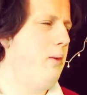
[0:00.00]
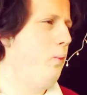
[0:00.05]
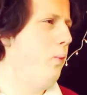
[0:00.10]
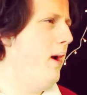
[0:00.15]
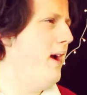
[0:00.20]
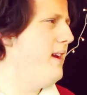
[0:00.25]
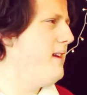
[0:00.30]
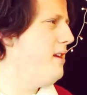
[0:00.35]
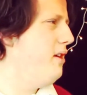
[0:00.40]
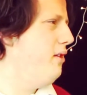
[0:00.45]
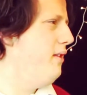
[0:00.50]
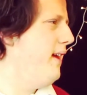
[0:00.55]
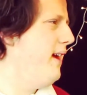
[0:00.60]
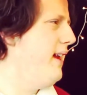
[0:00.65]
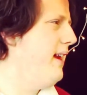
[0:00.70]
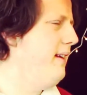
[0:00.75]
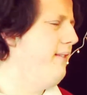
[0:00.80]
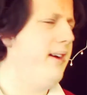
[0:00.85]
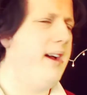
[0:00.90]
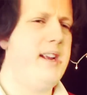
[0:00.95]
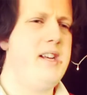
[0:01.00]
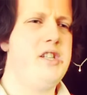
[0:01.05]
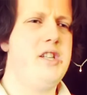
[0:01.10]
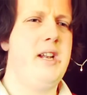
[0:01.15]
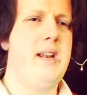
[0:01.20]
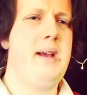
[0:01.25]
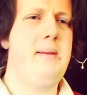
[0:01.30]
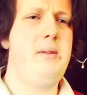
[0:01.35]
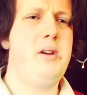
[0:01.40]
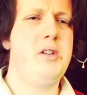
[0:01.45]
where do they live
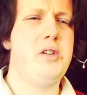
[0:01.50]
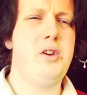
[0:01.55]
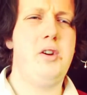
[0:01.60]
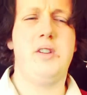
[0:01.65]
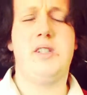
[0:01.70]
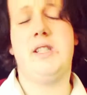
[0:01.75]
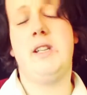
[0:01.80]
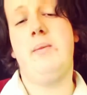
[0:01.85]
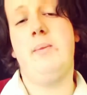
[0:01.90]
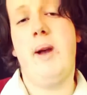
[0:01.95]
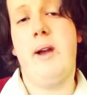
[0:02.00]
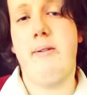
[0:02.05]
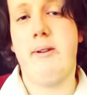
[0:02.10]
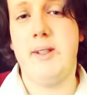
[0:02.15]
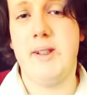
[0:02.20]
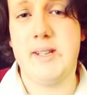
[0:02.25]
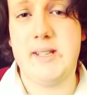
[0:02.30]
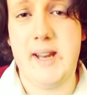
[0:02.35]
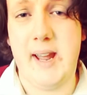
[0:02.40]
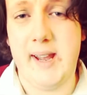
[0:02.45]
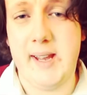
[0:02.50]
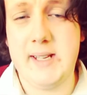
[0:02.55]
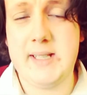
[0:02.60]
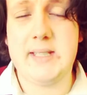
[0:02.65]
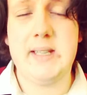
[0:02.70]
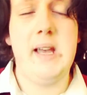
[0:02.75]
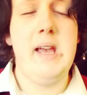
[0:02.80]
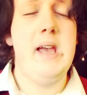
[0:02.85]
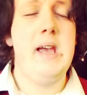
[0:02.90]
actually? I'm not sure, somewhere in the States.